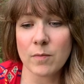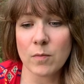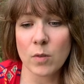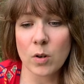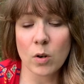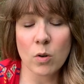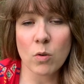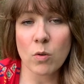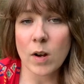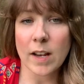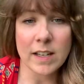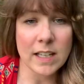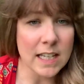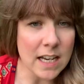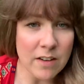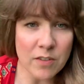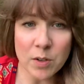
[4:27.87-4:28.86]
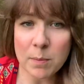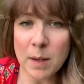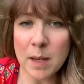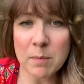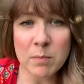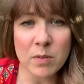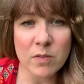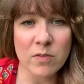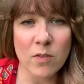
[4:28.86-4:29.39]
who I'd never
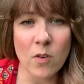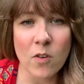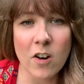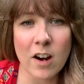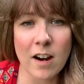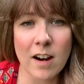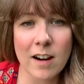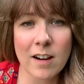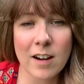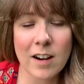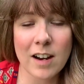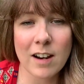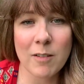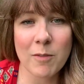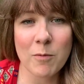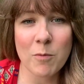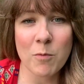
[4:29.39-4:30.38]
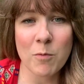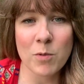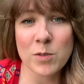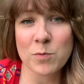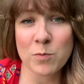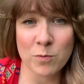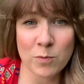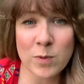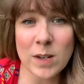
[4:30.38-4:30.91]
met before, was
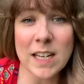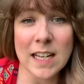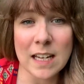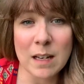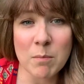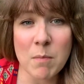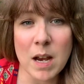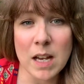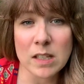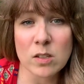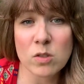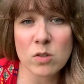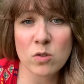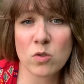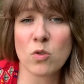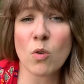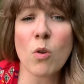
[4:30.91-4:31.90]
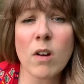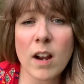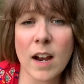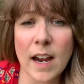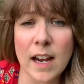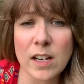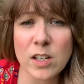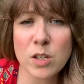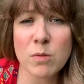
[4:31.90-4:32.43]
reading my
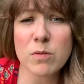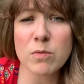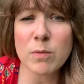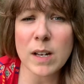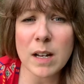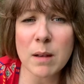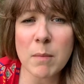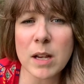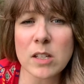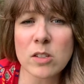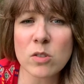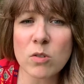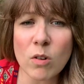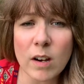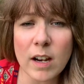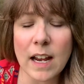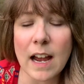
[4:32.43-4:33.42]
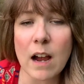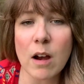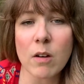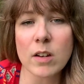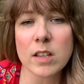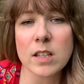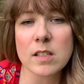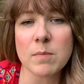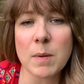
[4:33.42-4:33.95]
story. She was reading my story. How
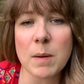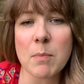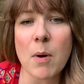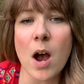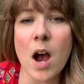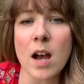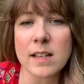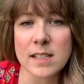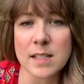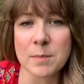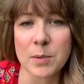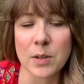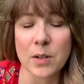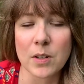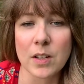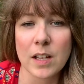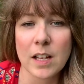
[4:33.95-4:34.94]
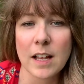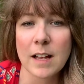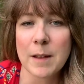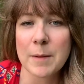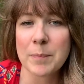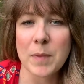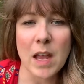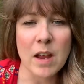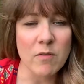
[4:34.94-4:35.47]
could this be possible?
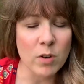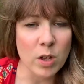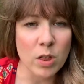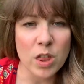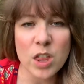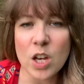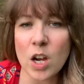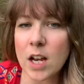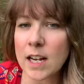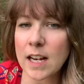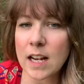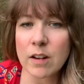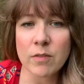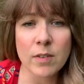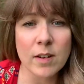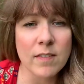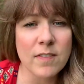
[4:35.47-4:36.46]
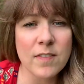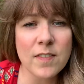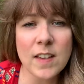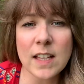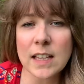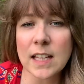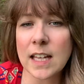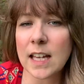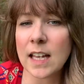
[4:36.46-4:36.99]
Every thought, every
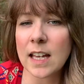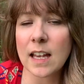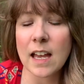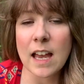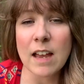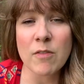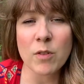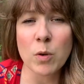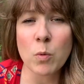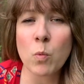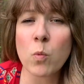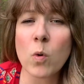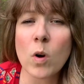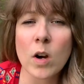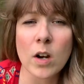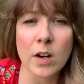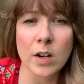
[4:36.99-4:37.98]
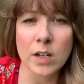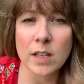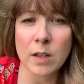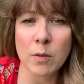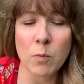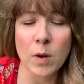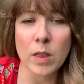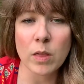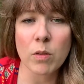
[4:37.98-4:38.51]
feeling, every word
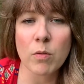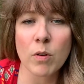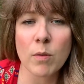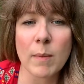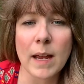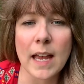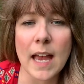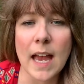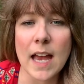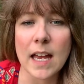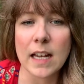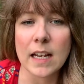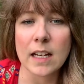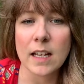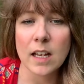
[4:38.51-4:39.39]
that went through my head